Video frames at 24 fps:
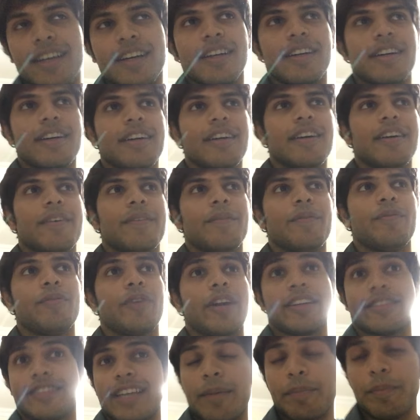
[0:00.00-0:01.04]
For
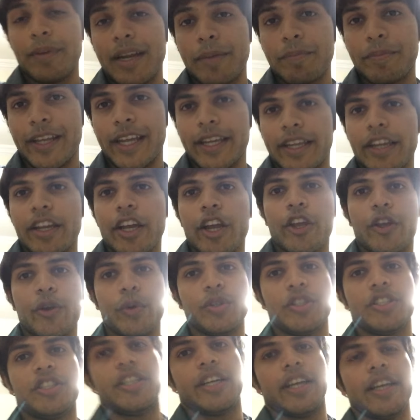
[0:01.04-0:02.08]
example, I'm taking a
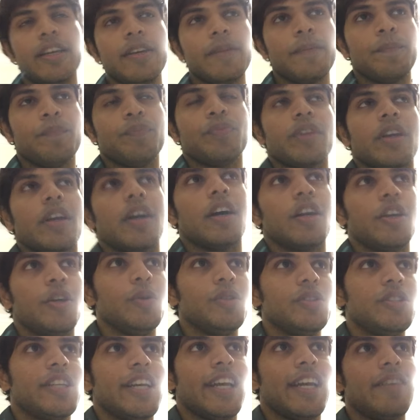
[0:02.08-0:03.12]
huge chain
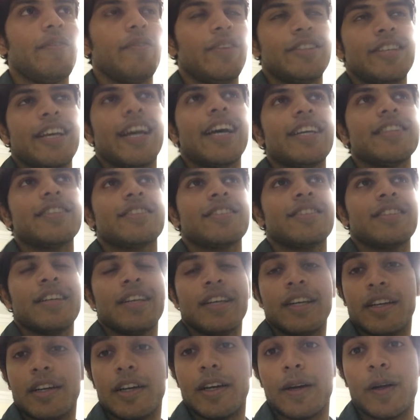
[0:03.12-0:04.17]
which has
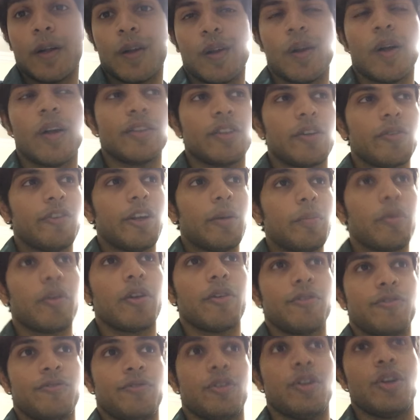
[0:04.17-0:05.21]
a lot of number
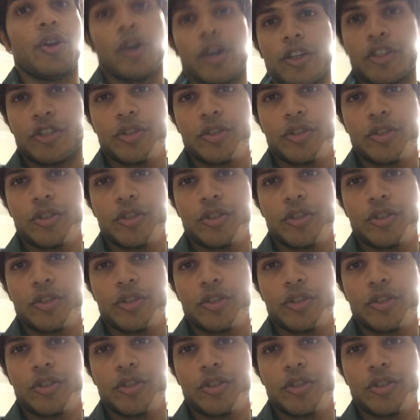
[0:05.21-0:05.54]
of knots